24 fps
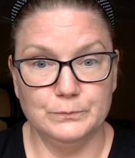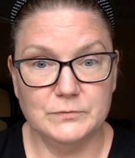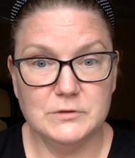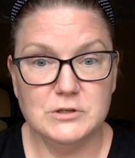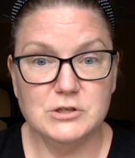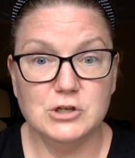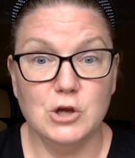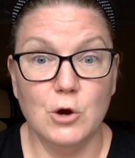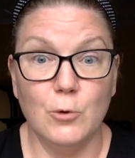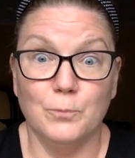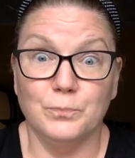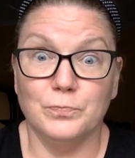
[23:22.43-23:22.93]

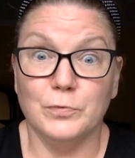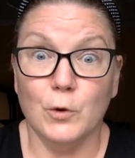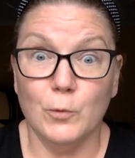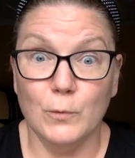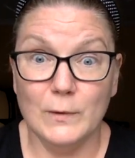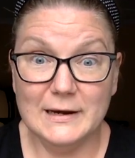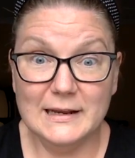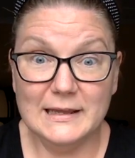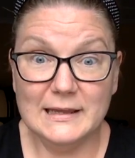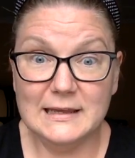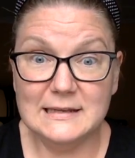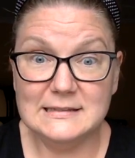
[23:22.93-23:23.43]
So
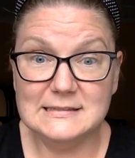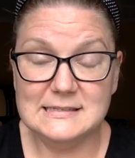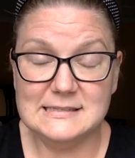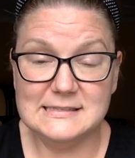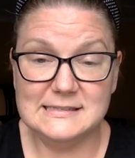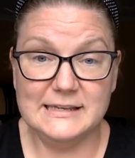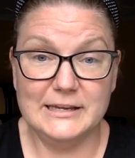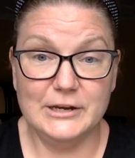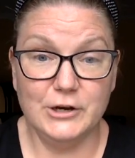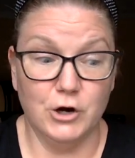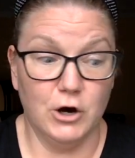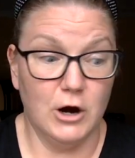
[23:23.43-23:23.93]
we didn't get to
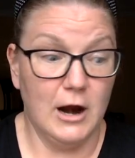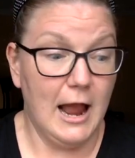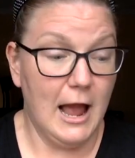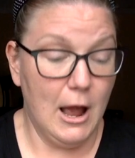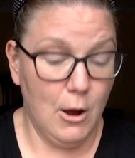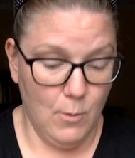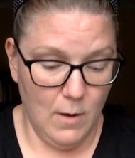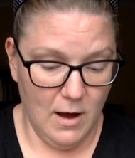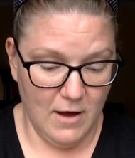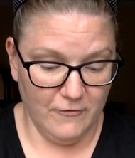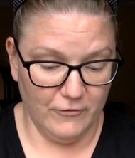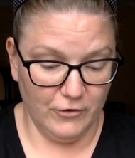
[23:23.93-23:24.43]
see her.
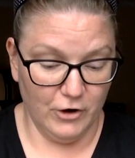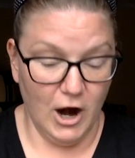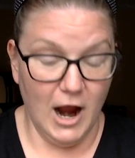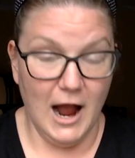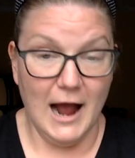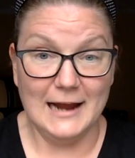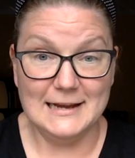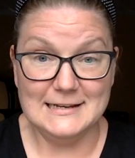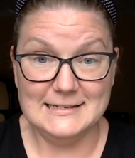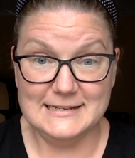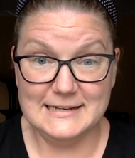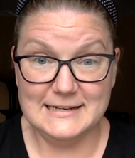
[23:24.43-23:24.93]
However,
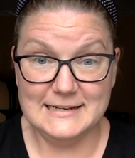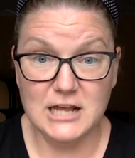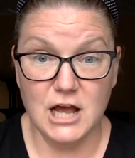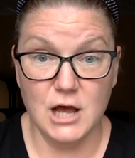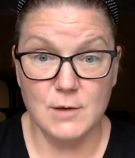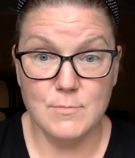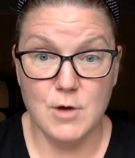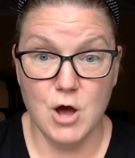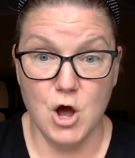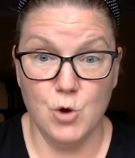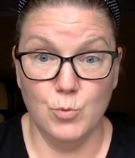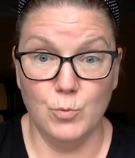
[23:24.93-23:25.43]
I did
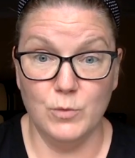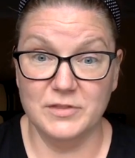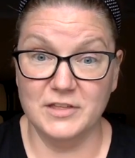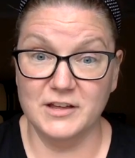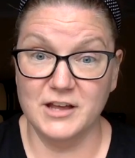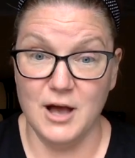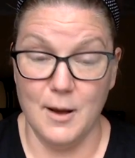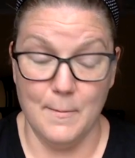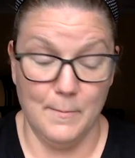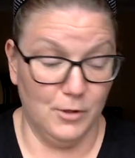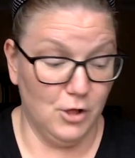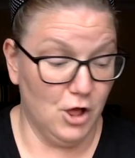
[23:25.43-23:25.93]
come home with a
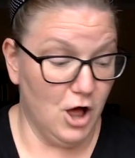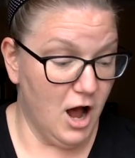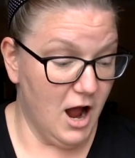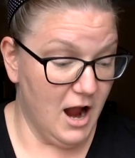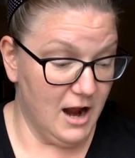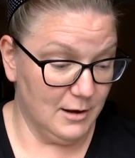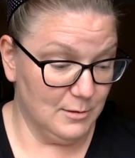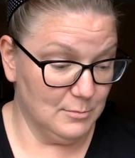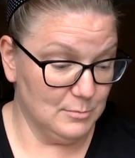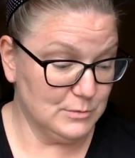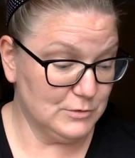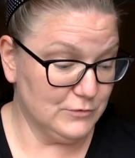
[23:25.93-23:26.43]
couple
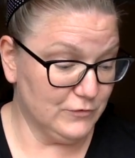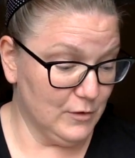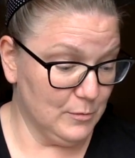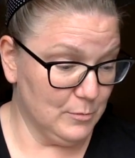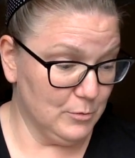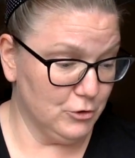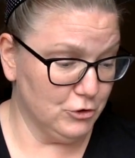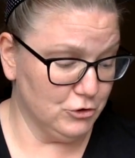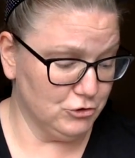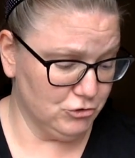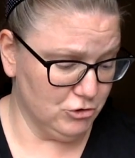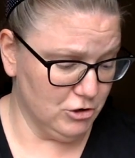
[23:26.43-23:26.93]
items from
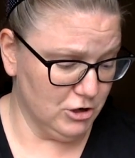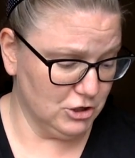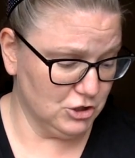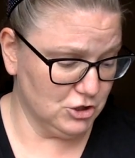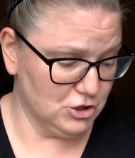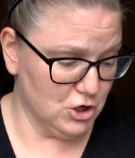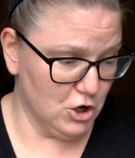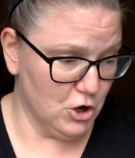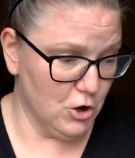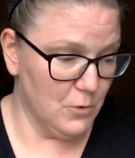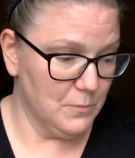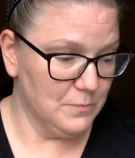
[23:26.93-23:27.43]
her trunk
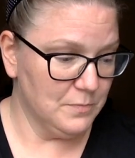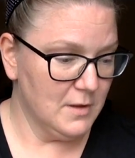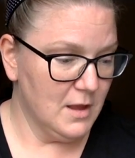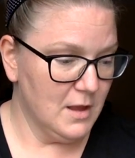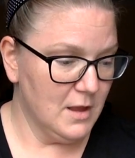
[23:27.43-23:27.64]
show.